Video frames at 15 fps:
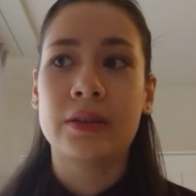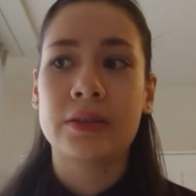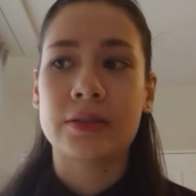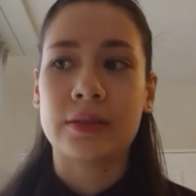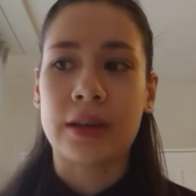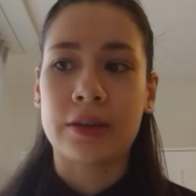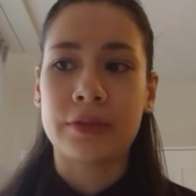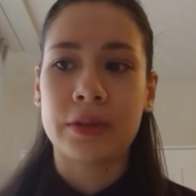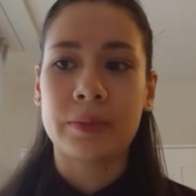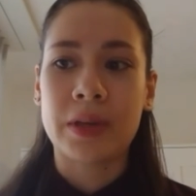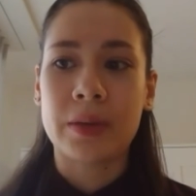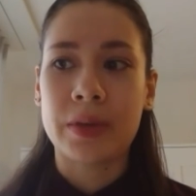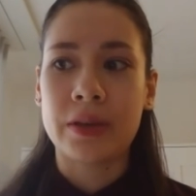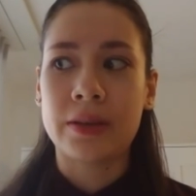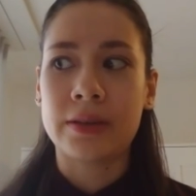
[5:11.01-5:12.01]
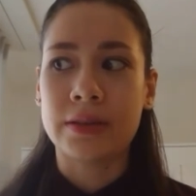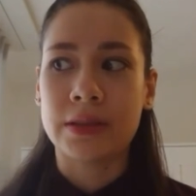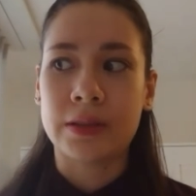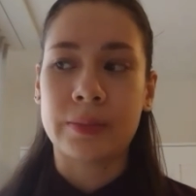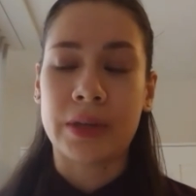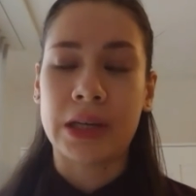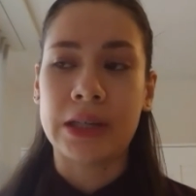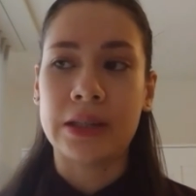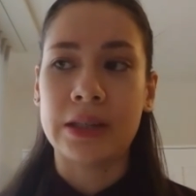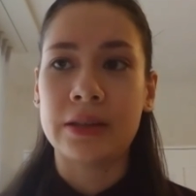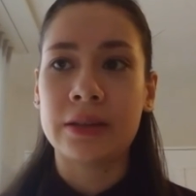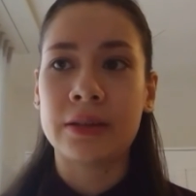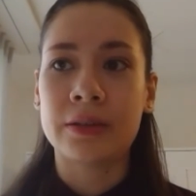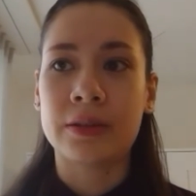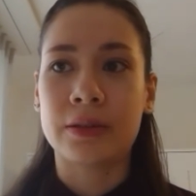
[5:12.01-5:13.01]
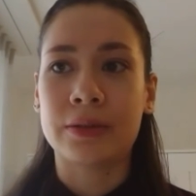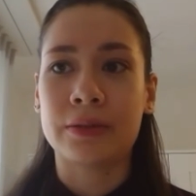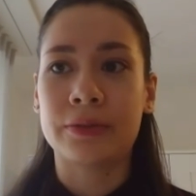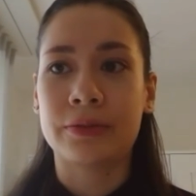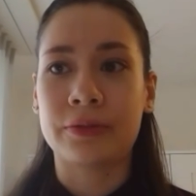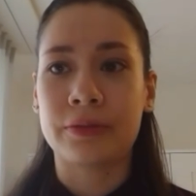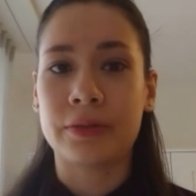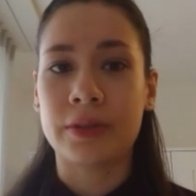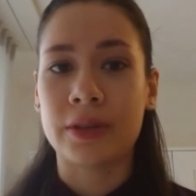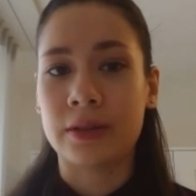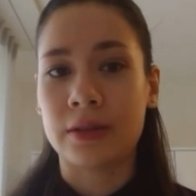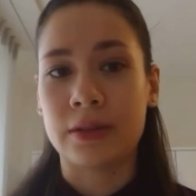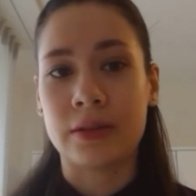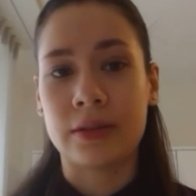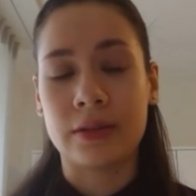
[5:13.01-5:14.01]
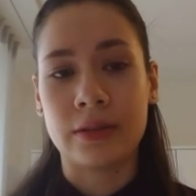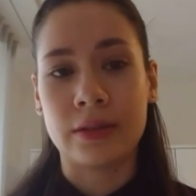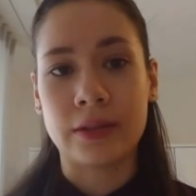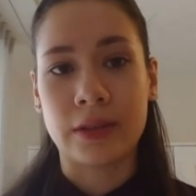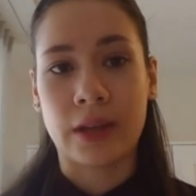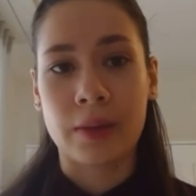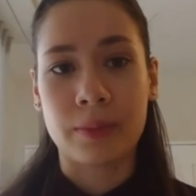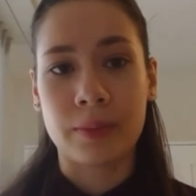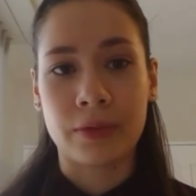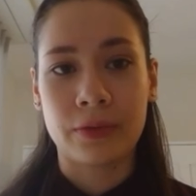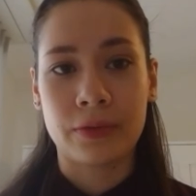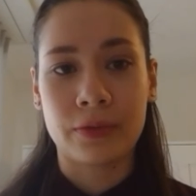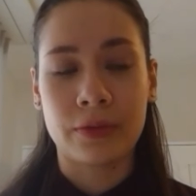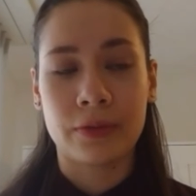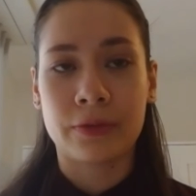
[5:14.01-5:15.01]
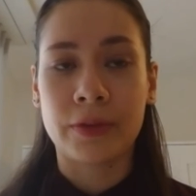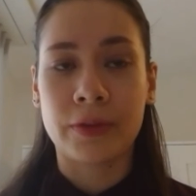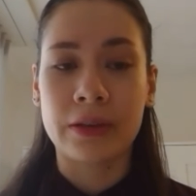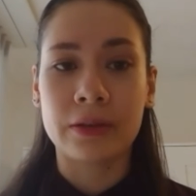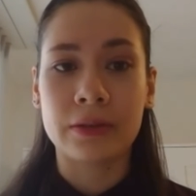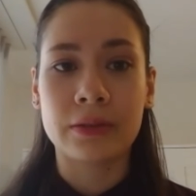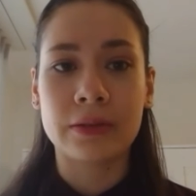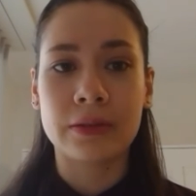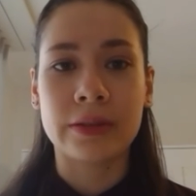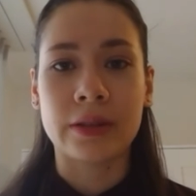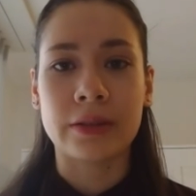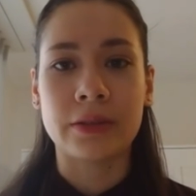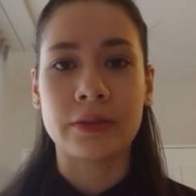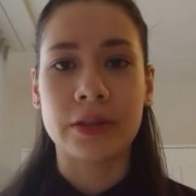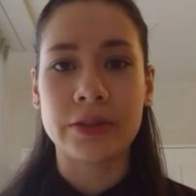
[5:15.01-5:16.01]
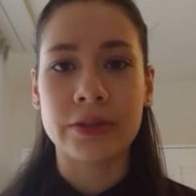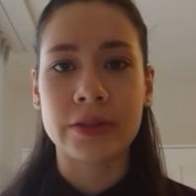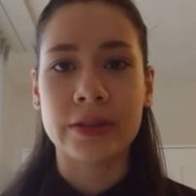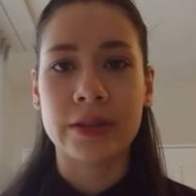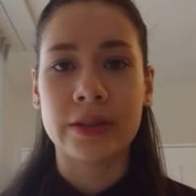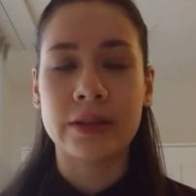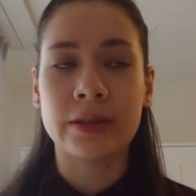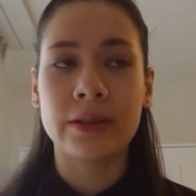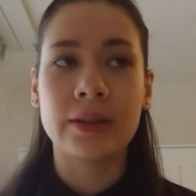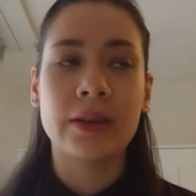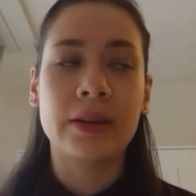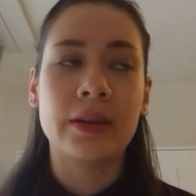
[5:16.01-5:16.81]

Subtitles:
So having maybe some idea of the type of field that you're interested in,